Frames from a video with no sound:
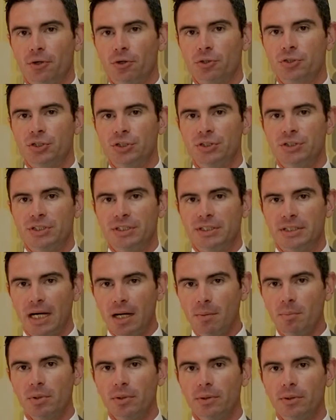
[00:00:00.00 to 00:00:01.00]
at auctions is
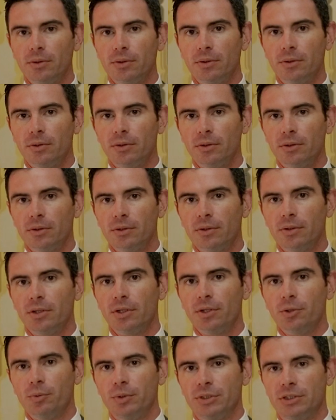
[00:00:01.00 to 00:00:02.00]
up,
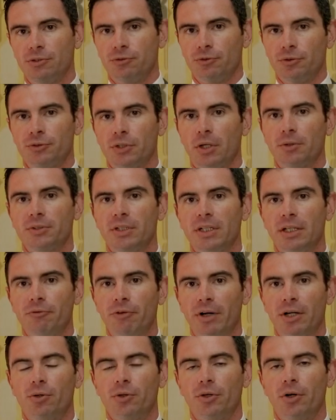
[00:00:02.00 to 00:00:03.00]
which is resulting in
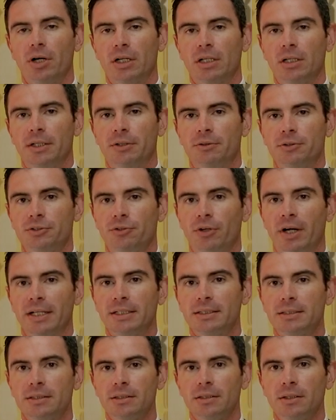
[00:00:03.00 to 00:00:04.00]
record high clearance
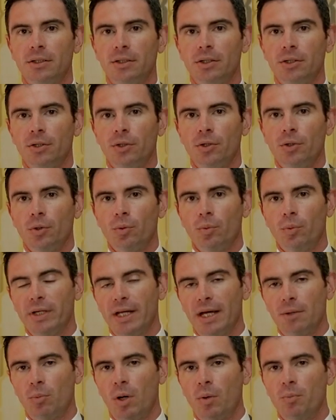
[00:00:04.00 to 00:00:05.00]
rates. We
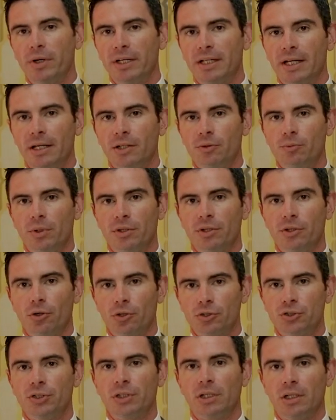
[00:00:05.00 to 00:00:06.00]
had one weekend with an
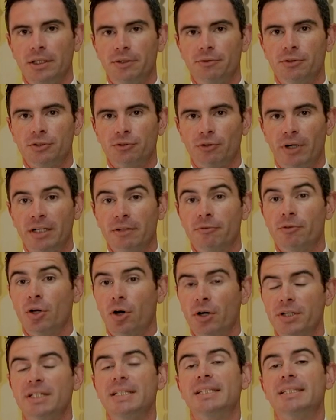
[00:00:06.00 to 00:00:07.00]
auction clearance rate of
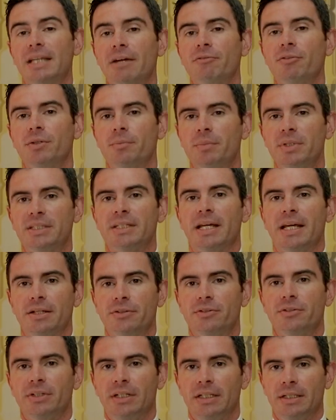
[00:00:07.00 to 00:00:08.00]

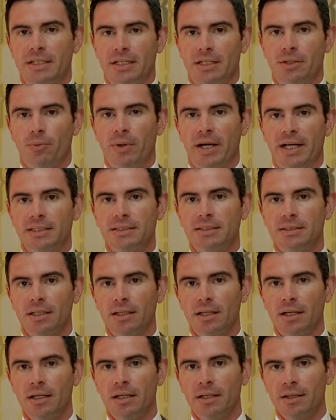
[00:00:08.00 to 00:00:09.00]
97% in the inner west.
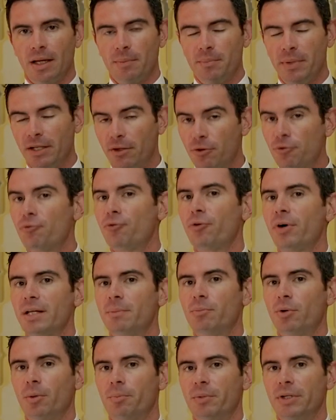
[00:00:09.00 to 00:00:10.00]
That meant three
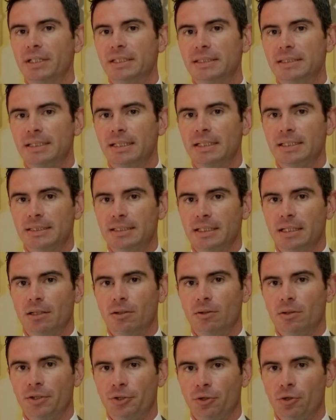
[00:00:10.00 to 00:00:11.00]
properties didn't
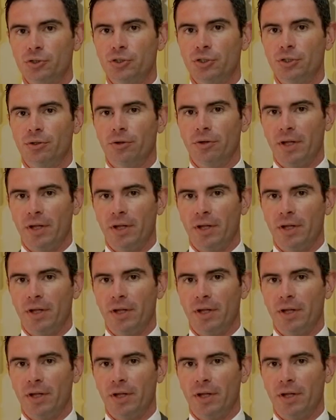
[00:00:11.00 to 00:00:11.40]
sell at auction